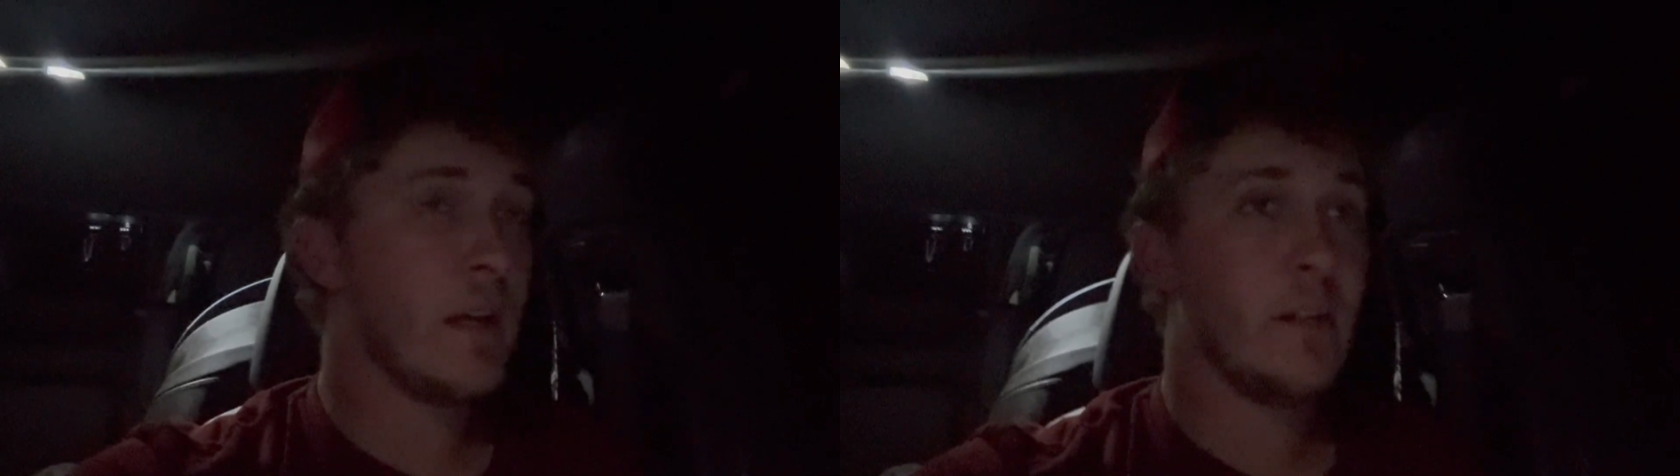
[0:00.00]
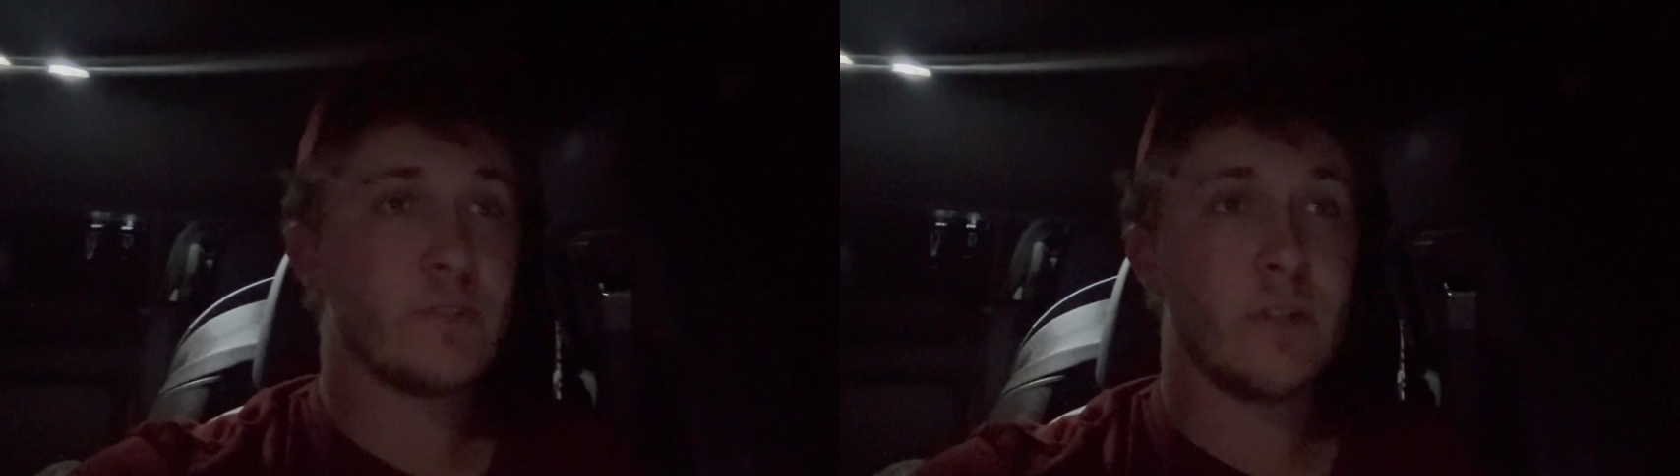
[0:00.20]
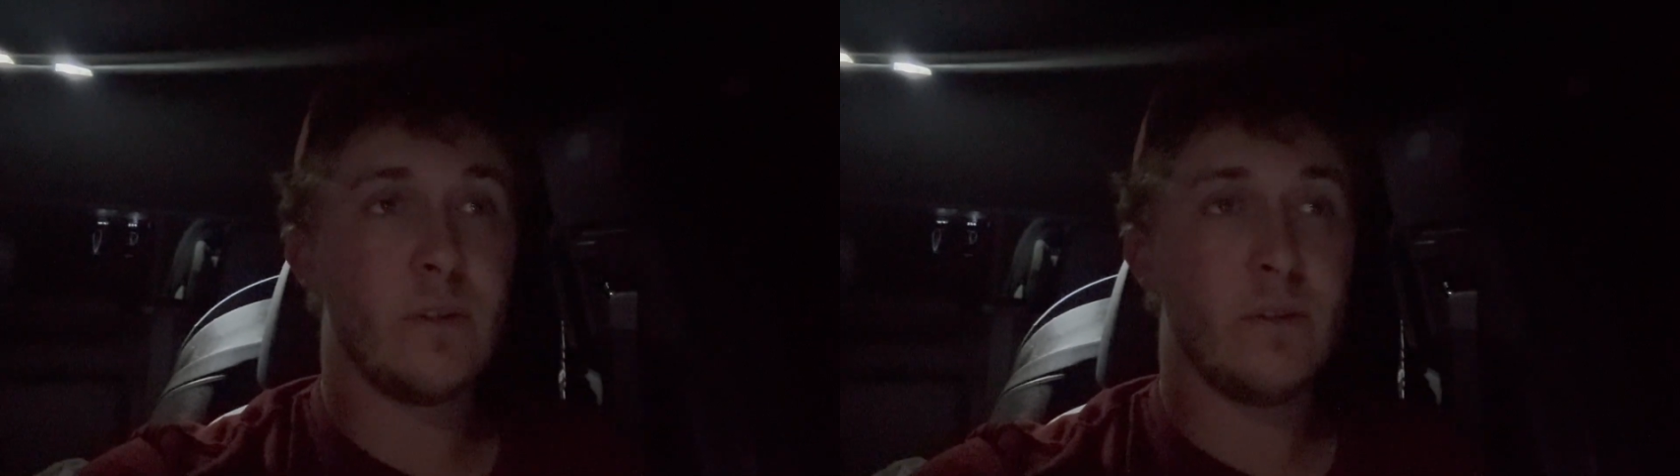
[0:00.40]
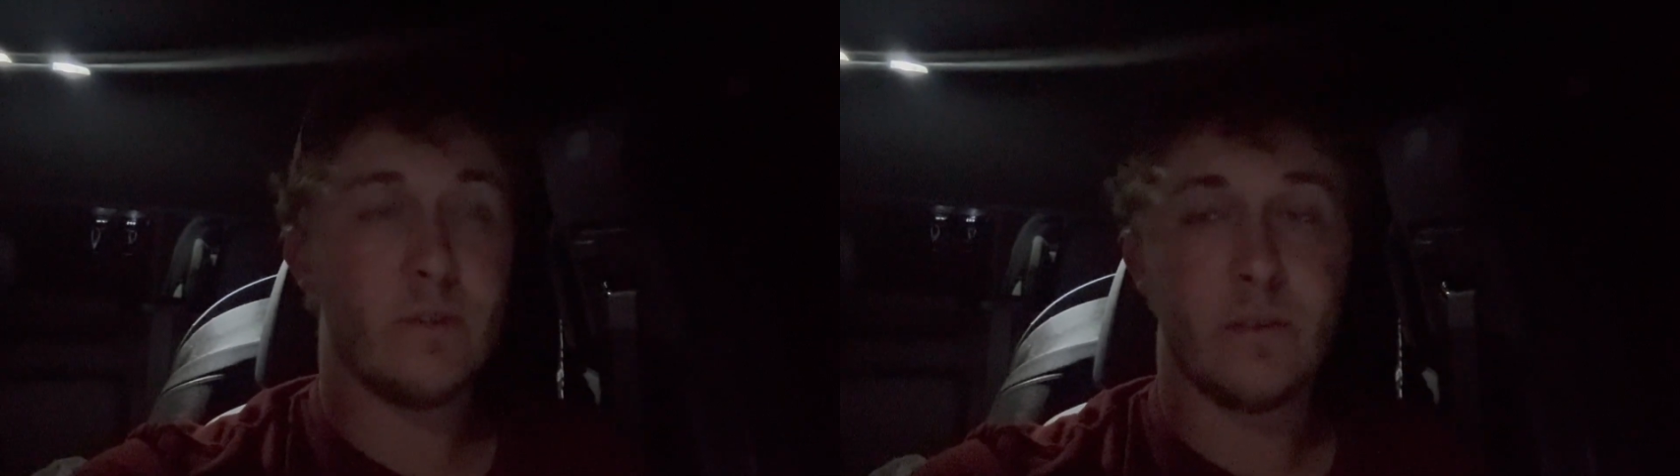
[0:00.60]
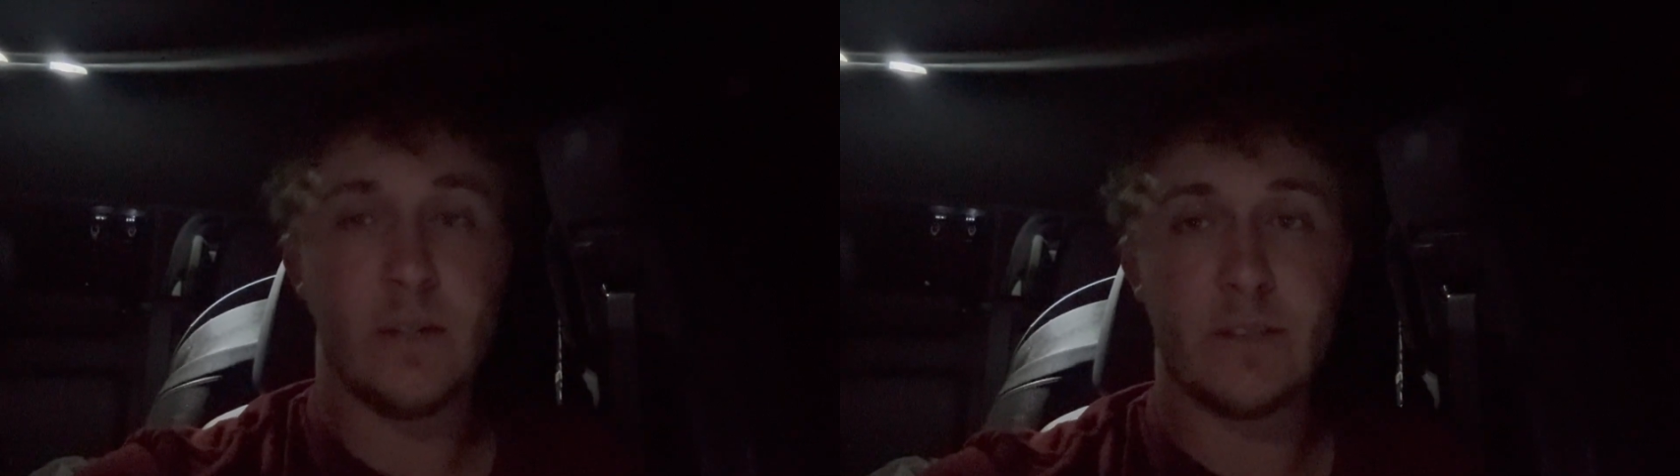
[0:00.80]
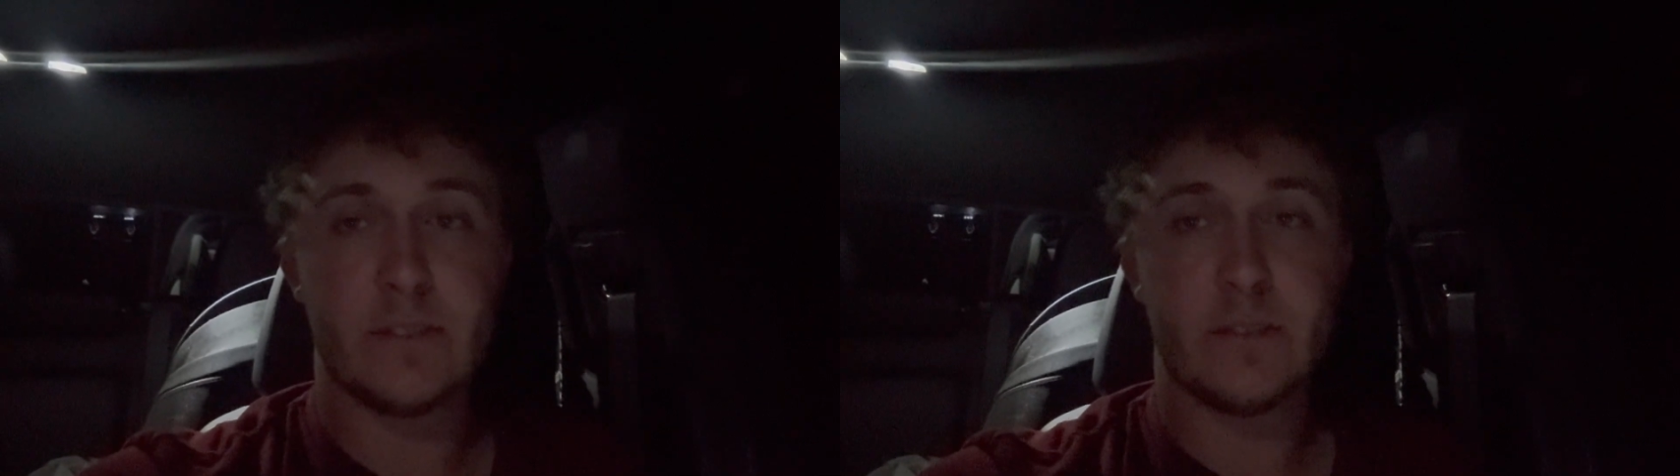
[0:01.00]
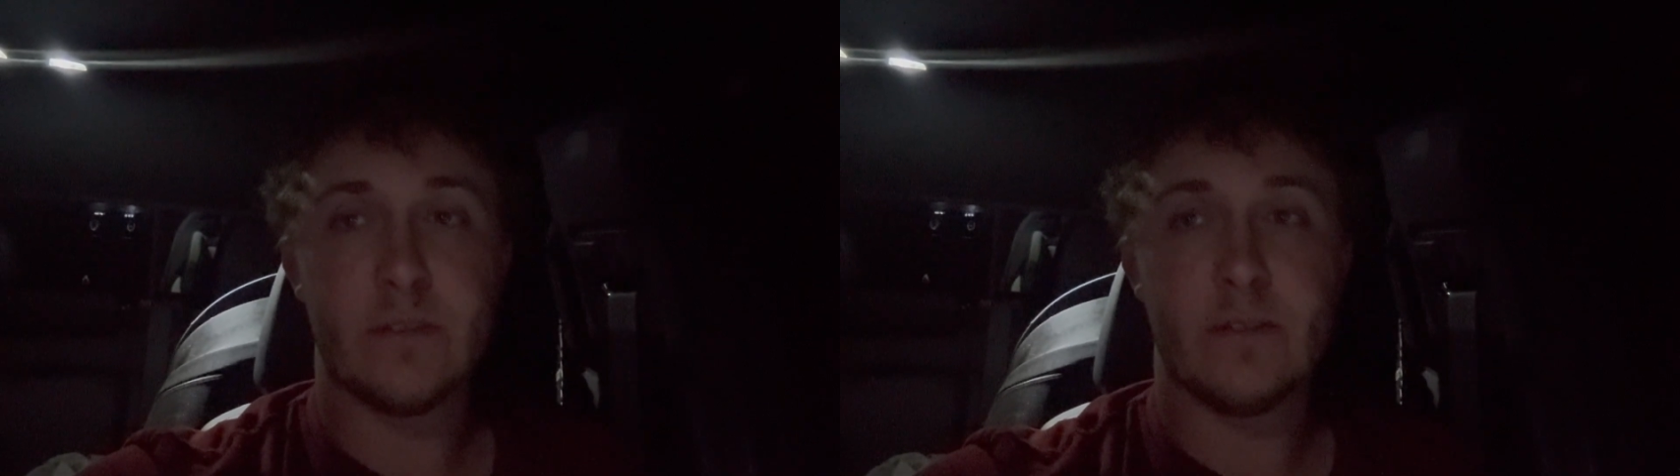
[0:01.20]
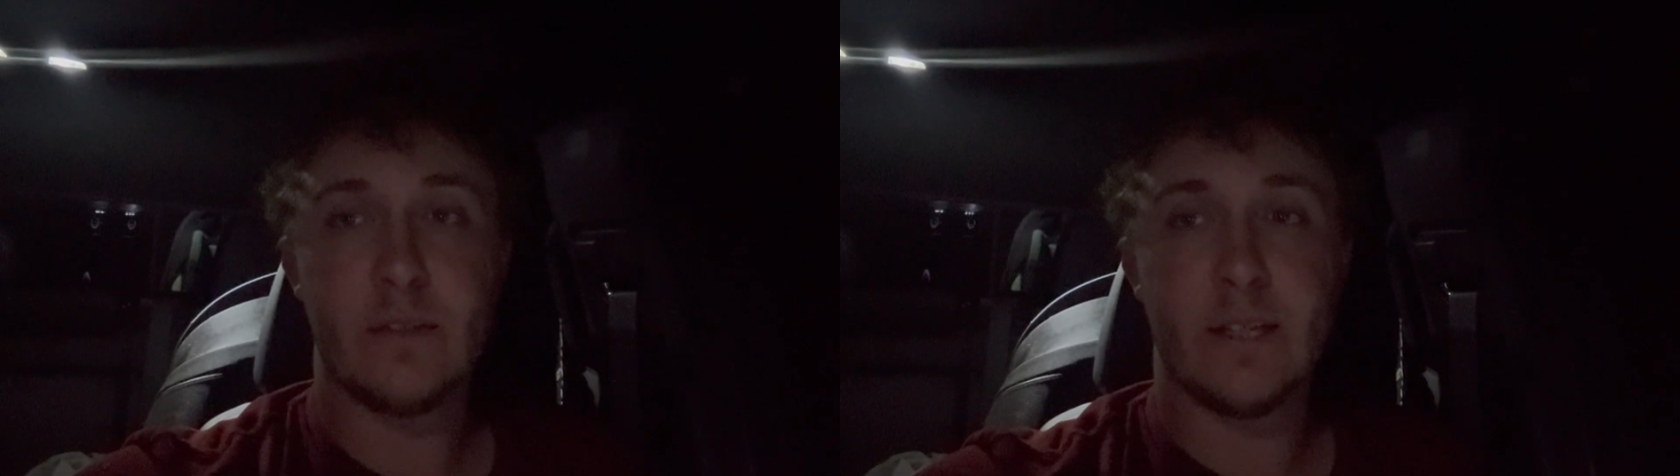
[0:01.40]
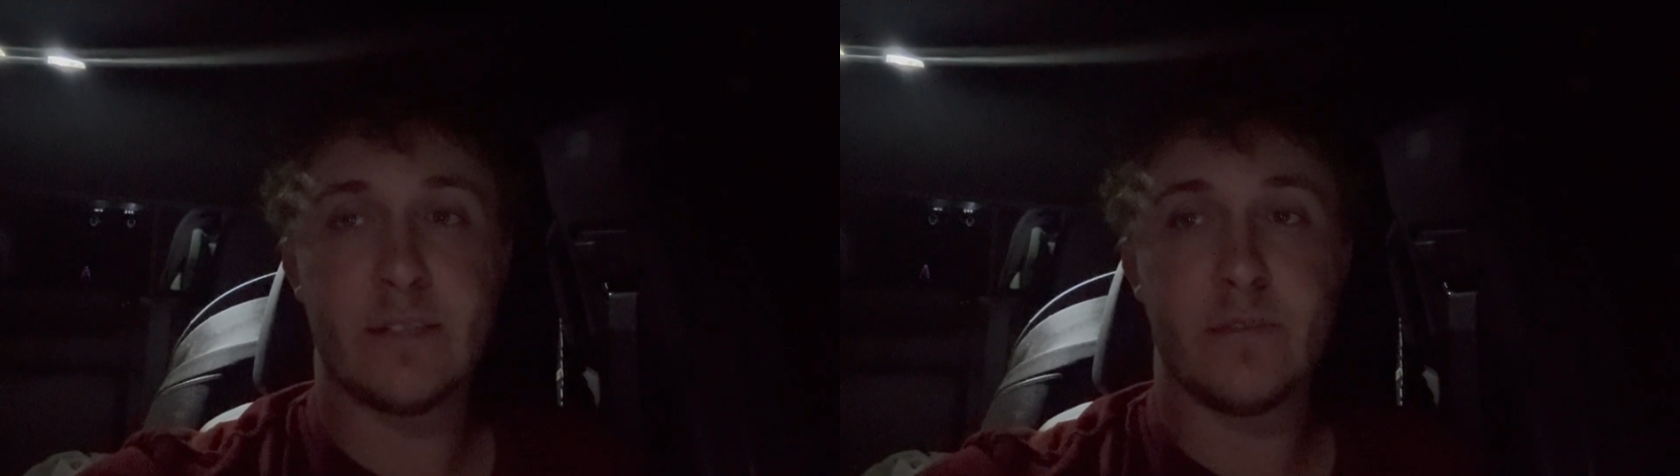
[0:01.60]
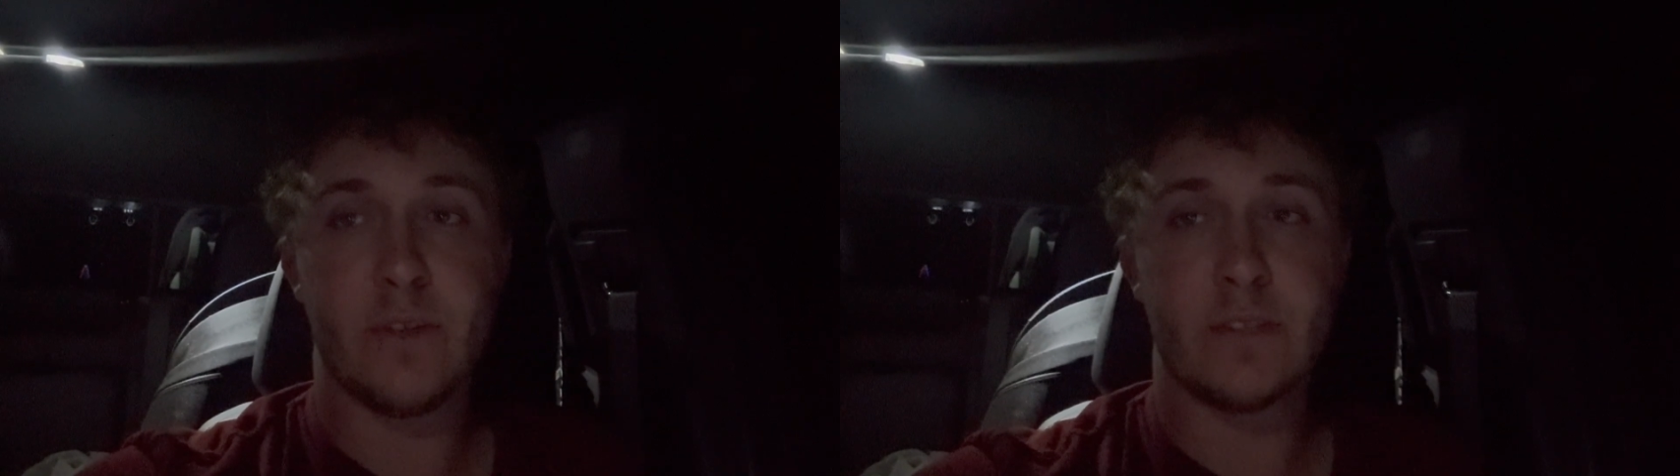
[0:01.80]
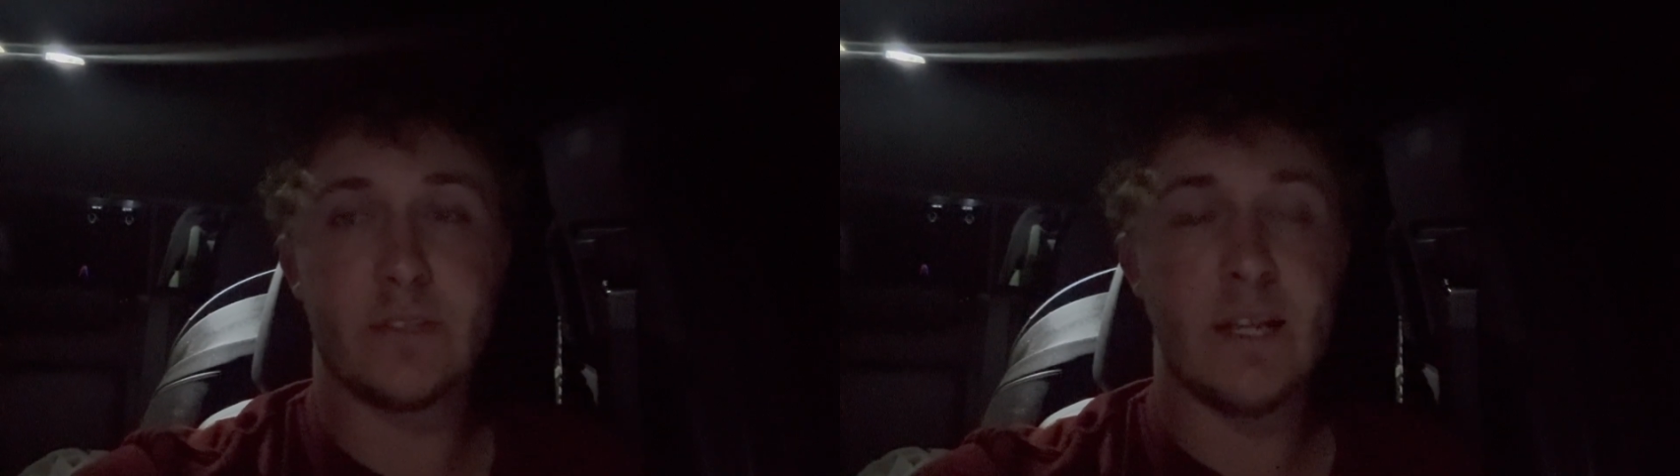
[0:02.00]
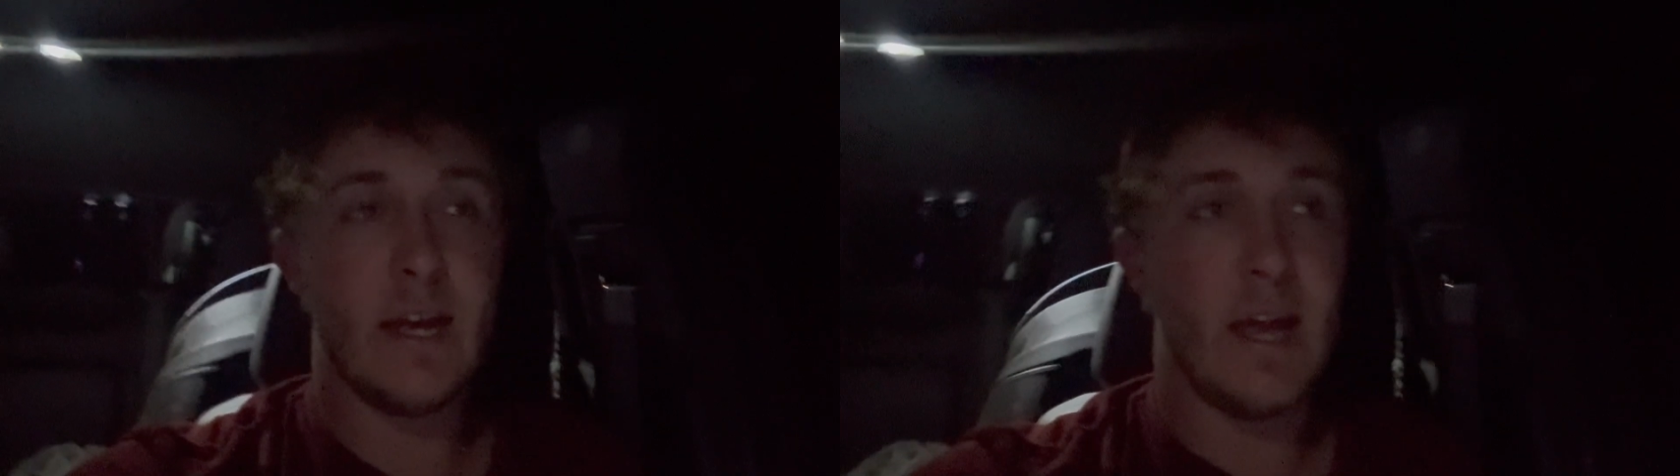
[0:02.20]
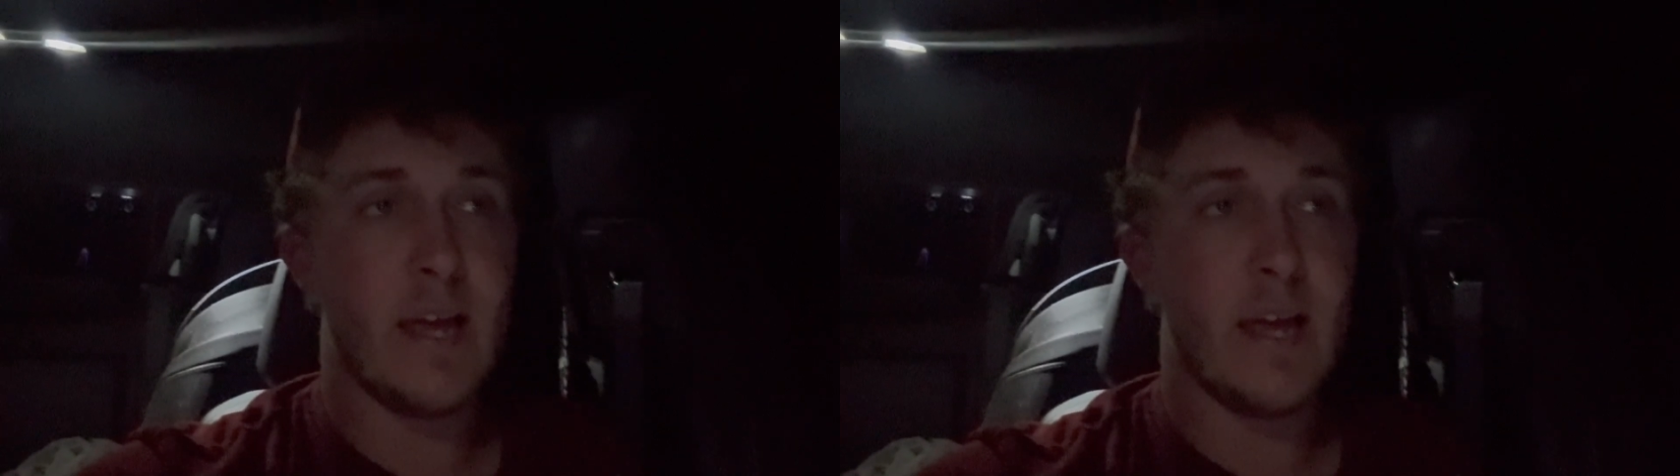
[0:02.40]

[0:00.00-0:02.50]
so that's the first day of